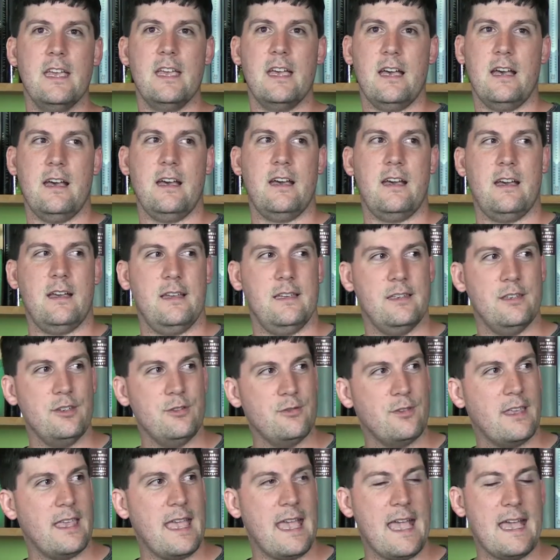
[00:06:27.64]

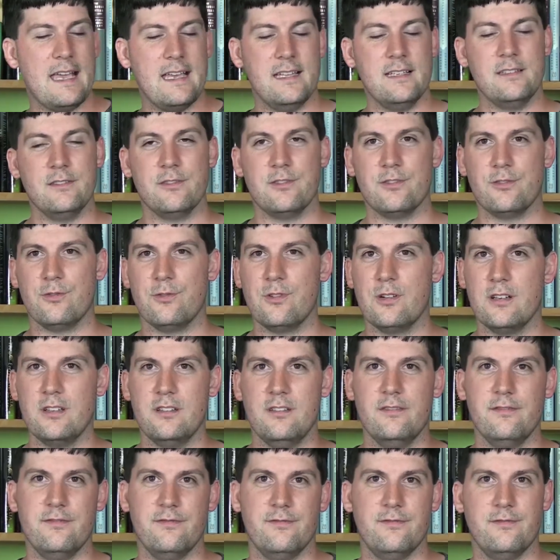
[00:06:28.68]
You can sort
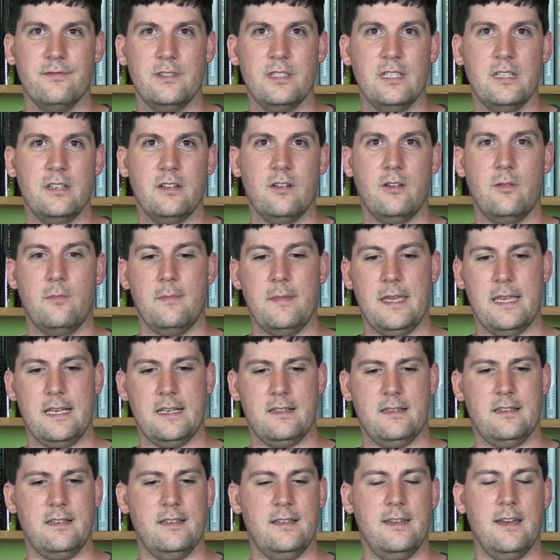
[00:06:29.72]
of,
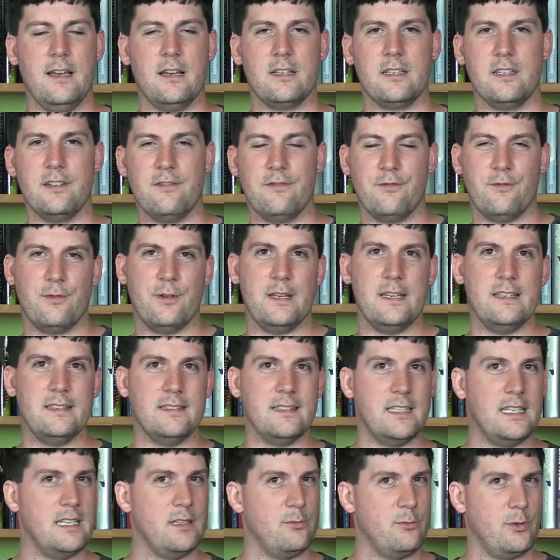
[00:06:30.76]
make deductive
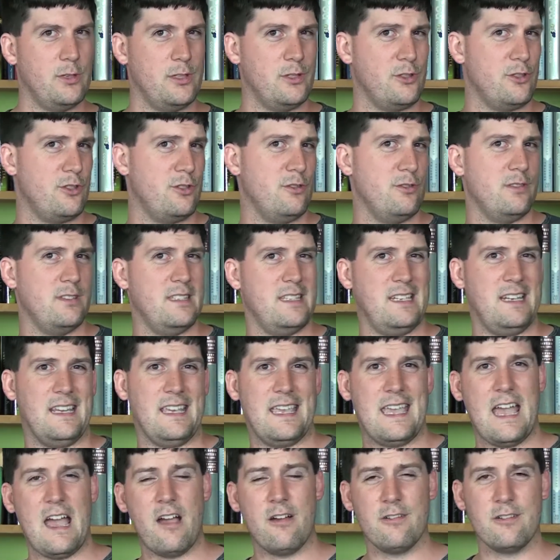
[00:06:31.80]
reasoning when choosing
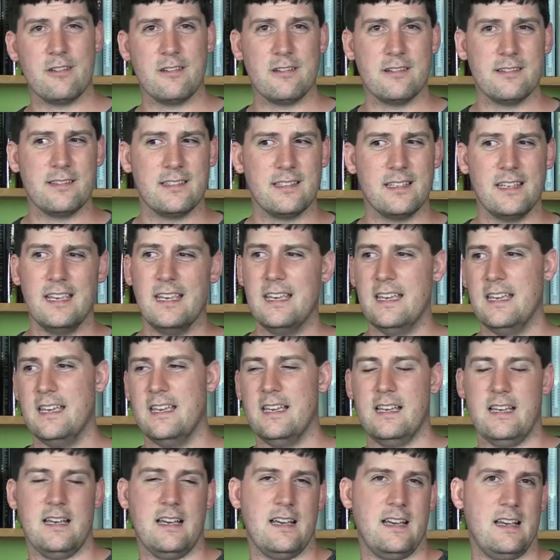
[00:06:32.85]
encounters.
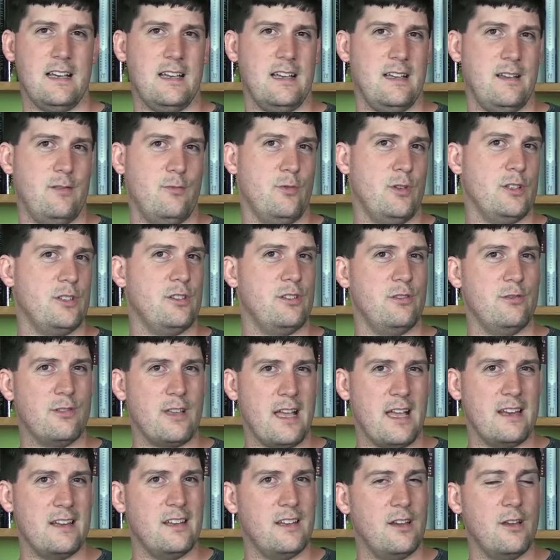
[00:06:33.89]
Once you
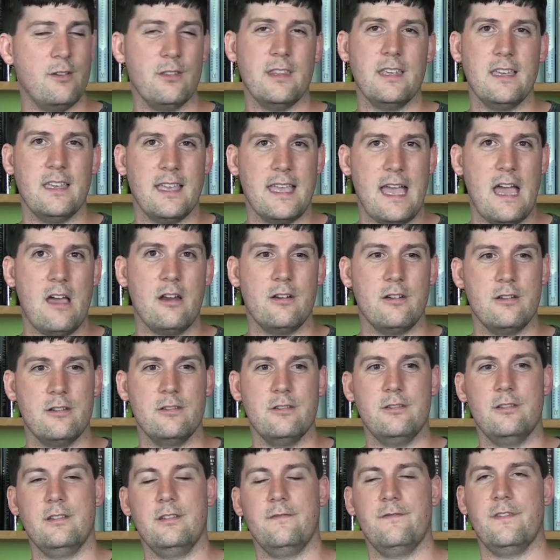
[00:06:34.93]
kind of know the
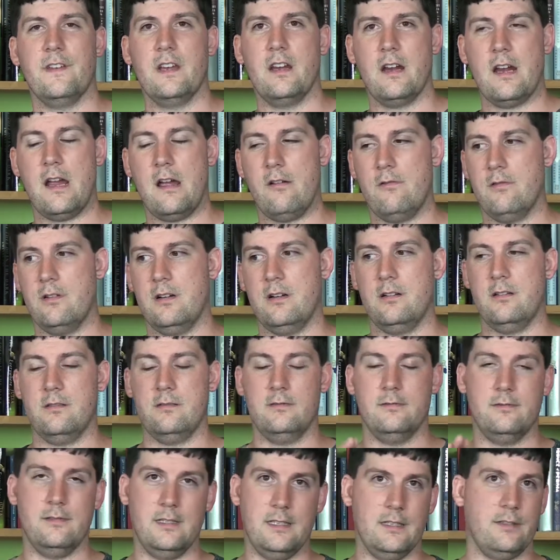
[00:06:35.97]
encounters, you can figure out,
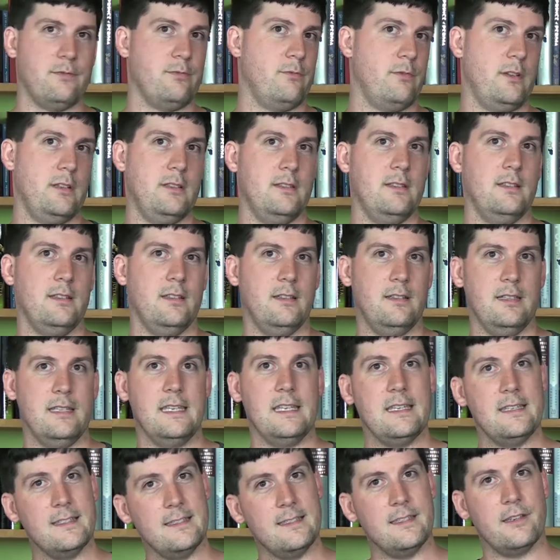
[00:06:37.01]
well, this one's a little
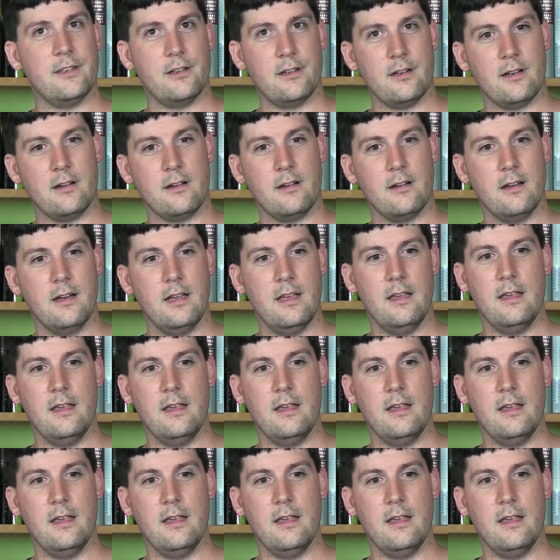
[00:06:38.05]
easier